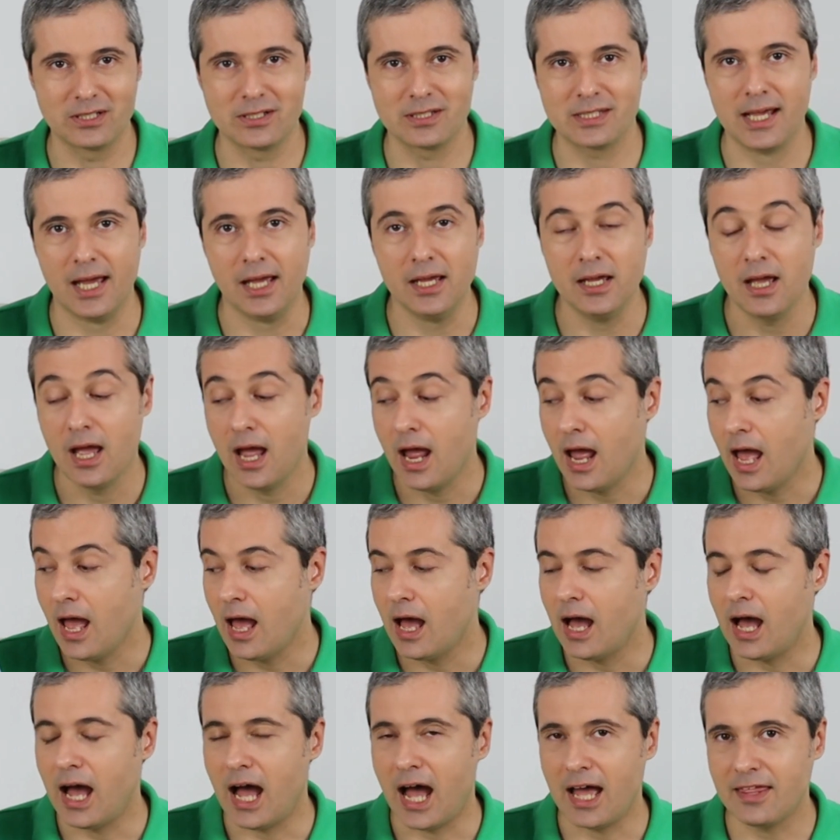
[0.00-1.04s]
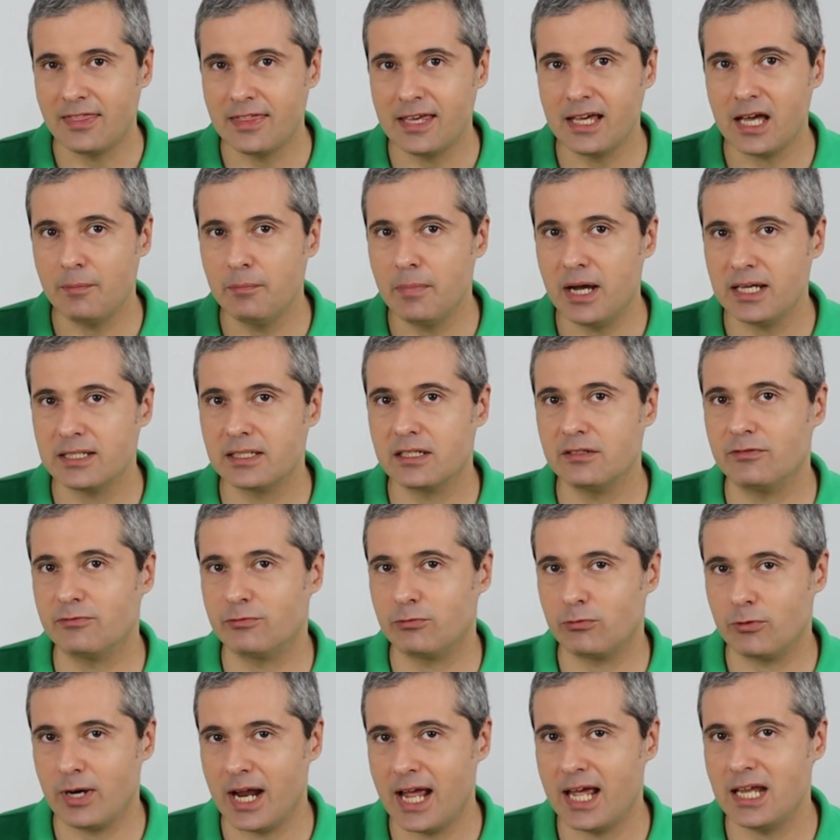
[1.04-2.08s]
to say. I think I must have
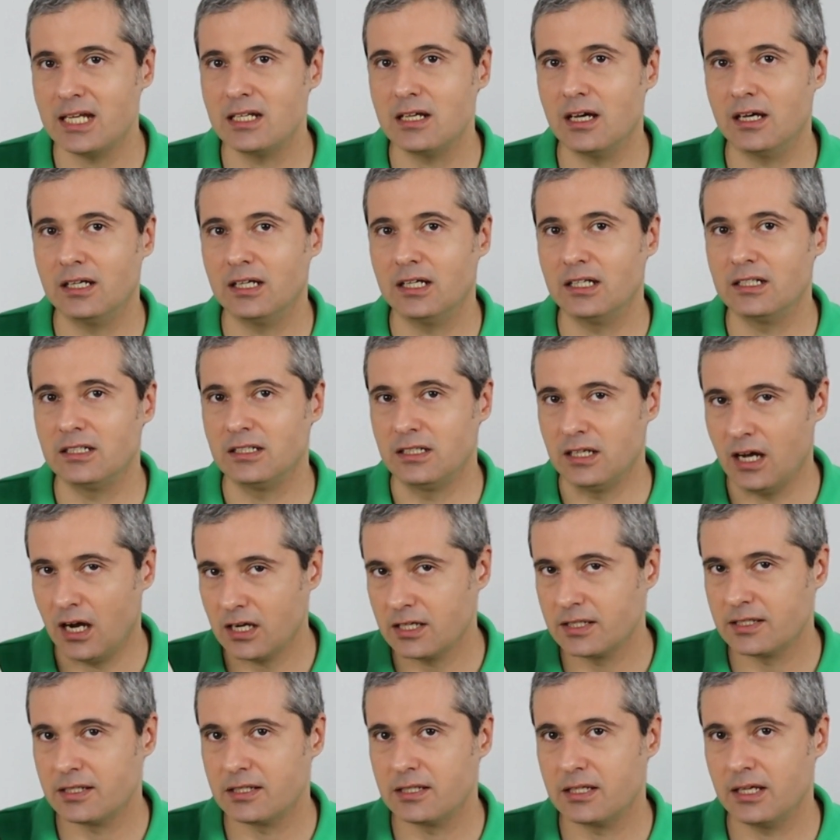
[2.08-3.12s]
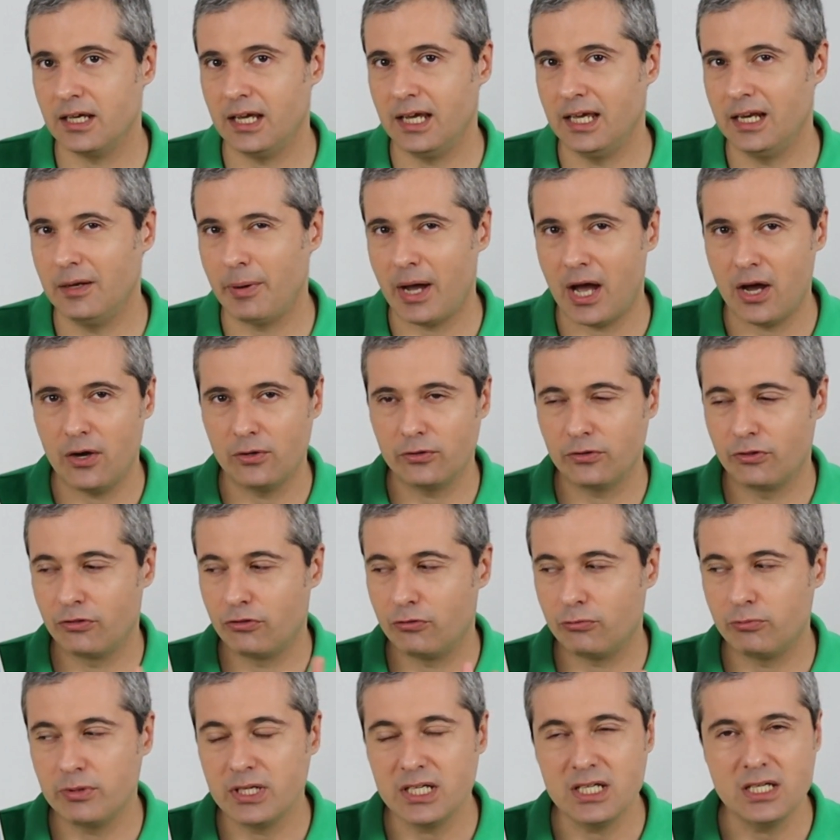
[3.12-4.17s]
read Ducks in about
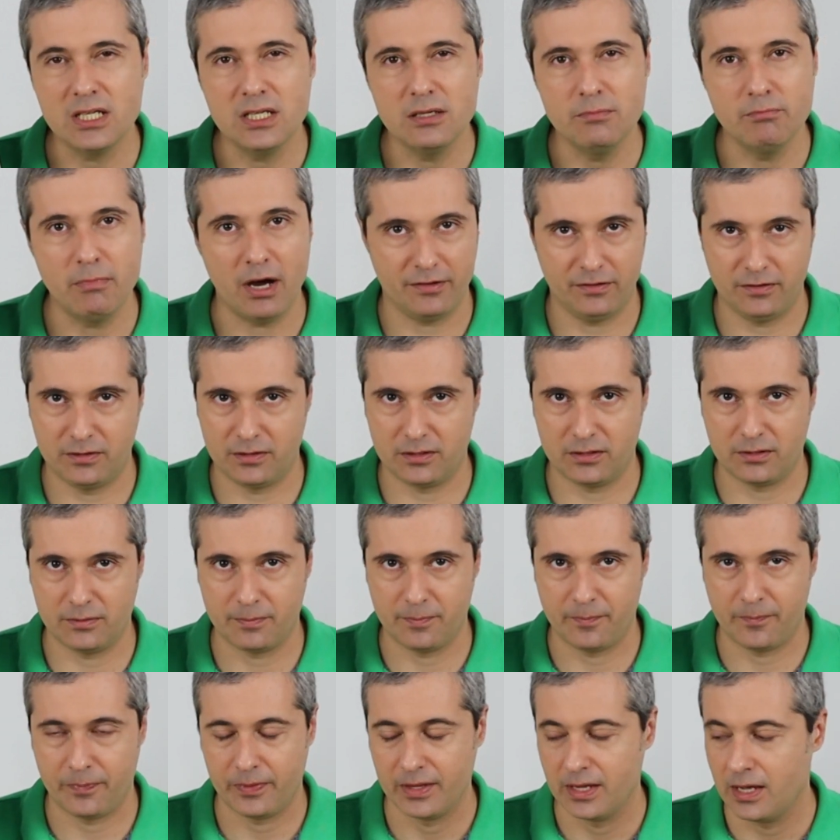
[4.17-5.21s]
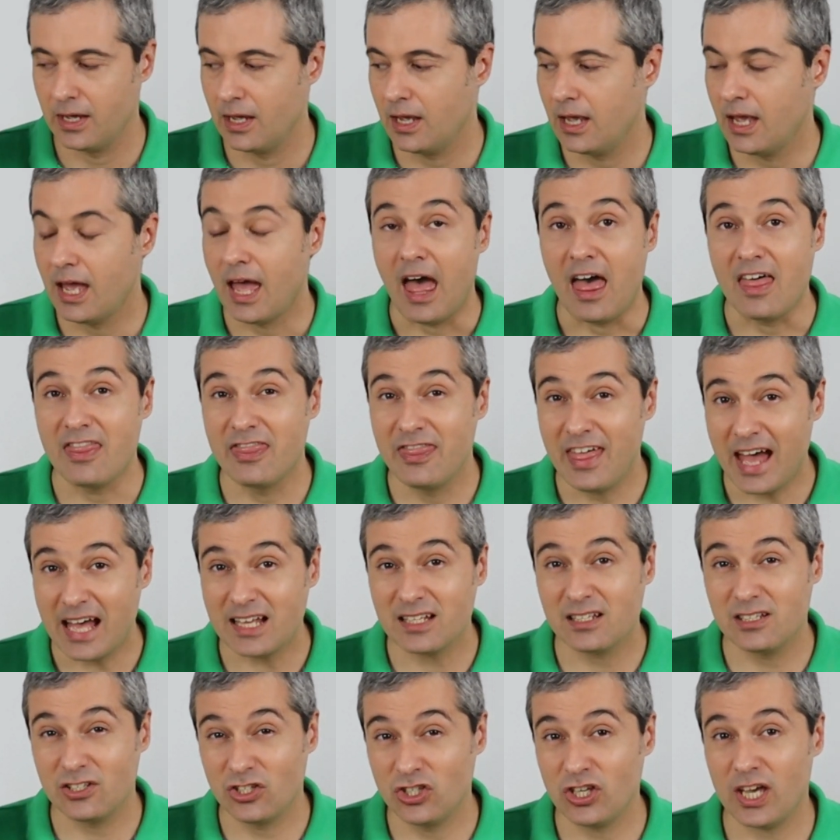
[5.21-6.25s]
3 months.
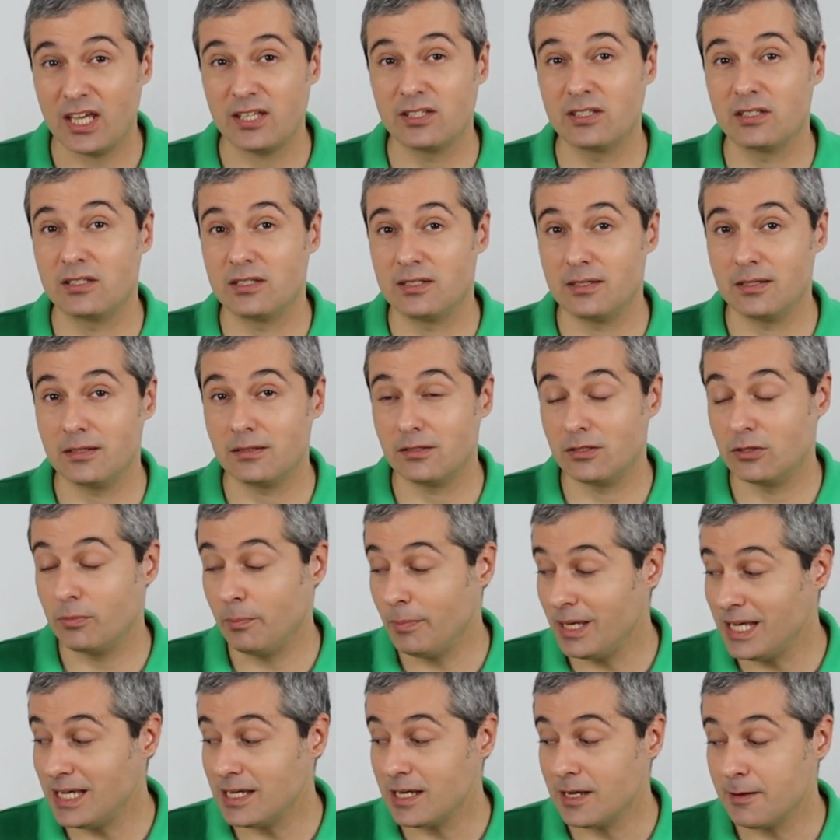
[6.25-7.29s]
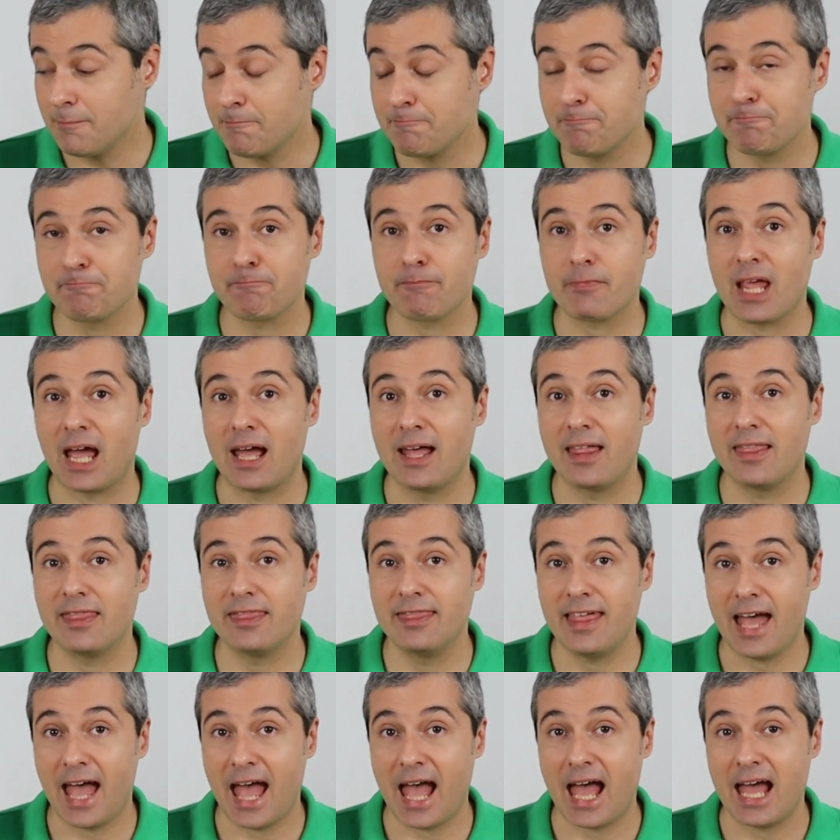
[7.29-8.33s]
That suggests to me
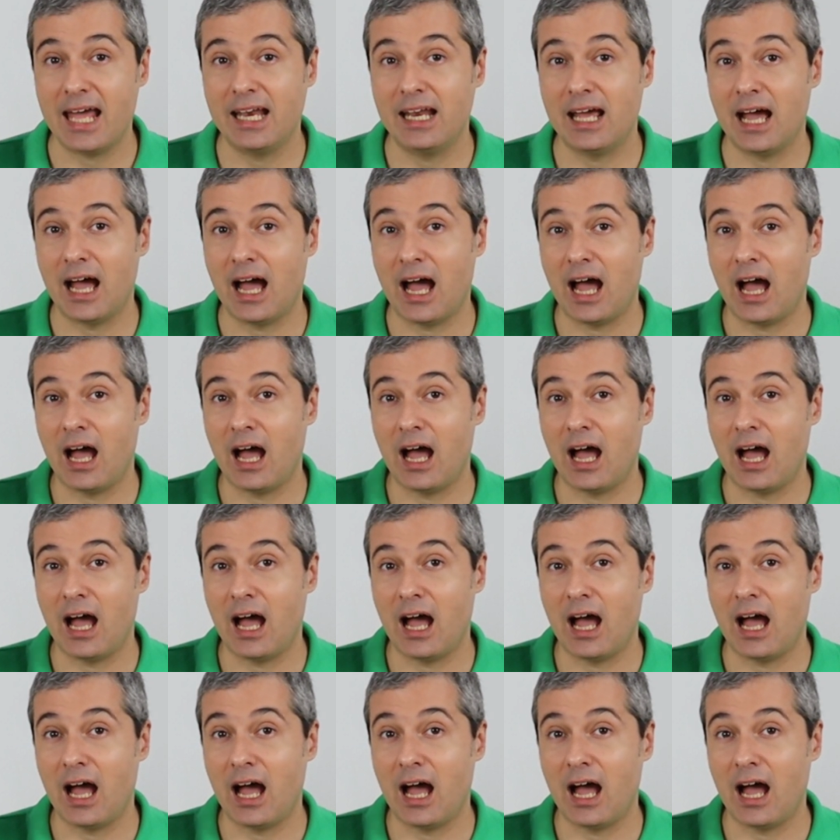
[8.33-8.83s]
that